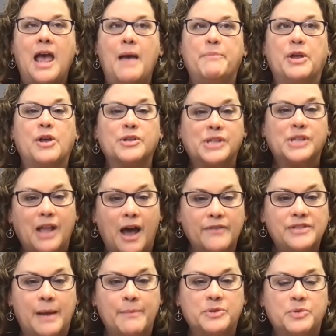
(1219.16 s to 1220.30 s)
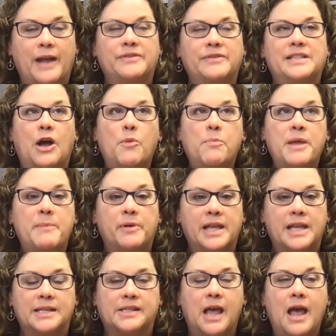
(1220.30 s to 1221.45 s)
because a lot of times what I have to tell people
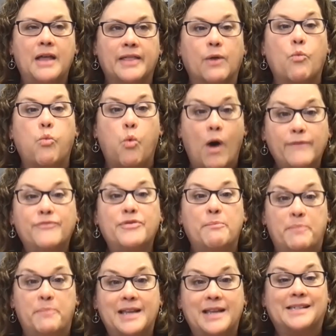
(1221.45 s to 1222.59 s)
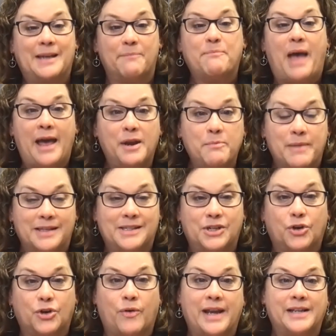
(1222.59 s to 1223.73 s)
is like one of the biggest impediments to
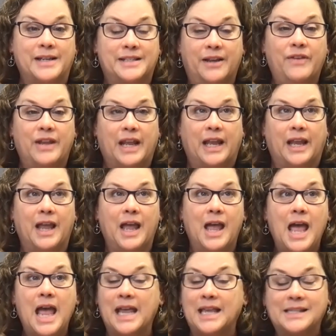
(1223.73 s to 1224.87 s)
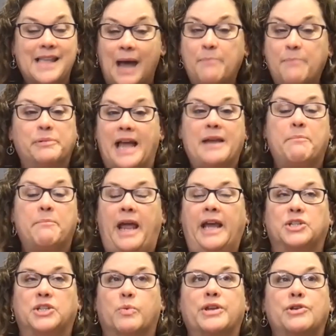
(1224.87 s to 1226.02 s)
creativity is that blank
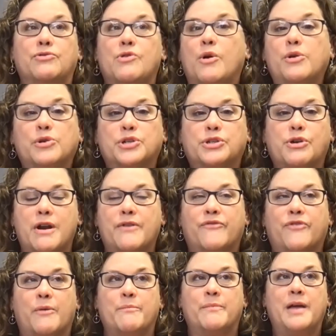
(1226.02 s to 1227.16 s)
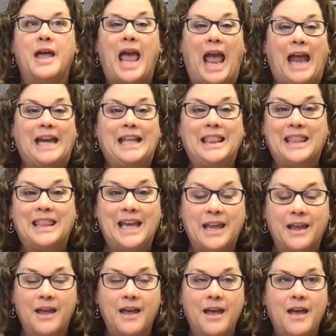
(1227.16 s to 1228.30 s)
page. When you know you're starting from
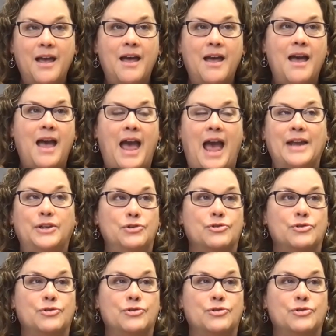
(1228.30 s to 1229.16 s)
anything and you